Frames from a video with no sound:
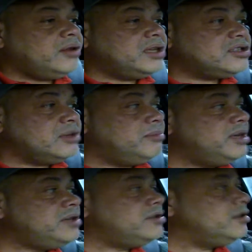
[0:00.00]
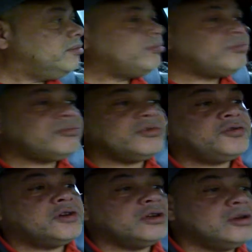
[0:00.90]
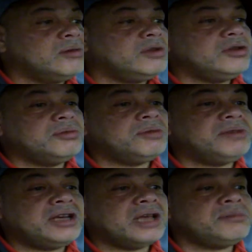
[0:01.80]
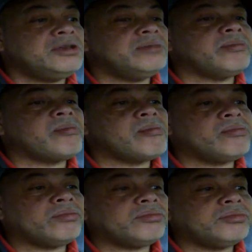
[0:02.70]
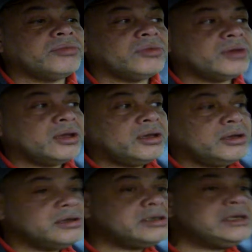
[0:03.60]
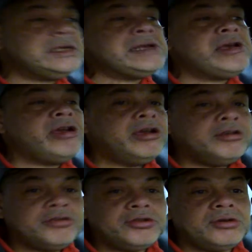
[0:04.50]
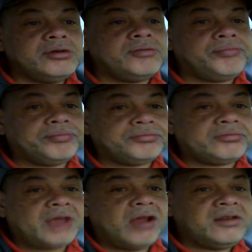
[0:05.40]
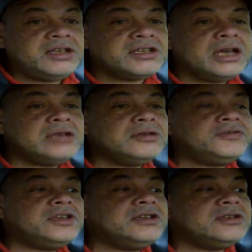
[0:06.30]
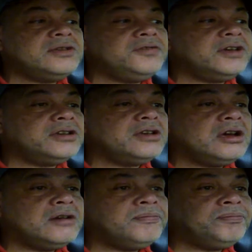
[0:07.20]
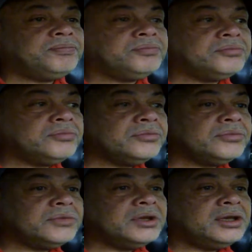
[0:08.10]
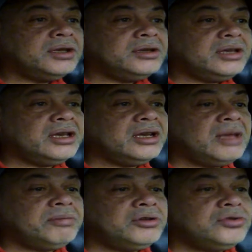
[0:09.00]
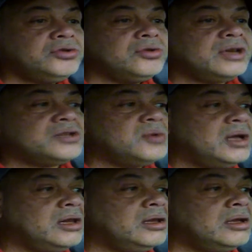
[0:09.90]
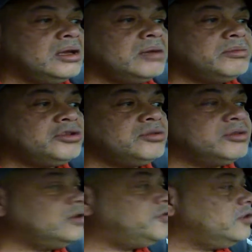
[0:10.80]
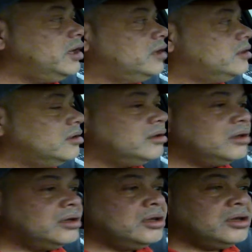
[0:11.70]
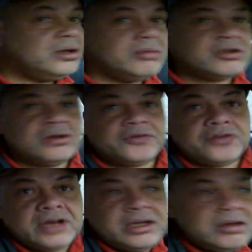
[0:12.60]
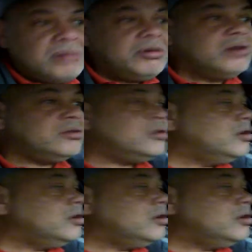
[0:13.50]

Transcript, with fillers: That's amazing for a normal human being like me. You see? So, these kinds of things, in fact, yeah, they can happen to you as well but you must not forget you must not forget about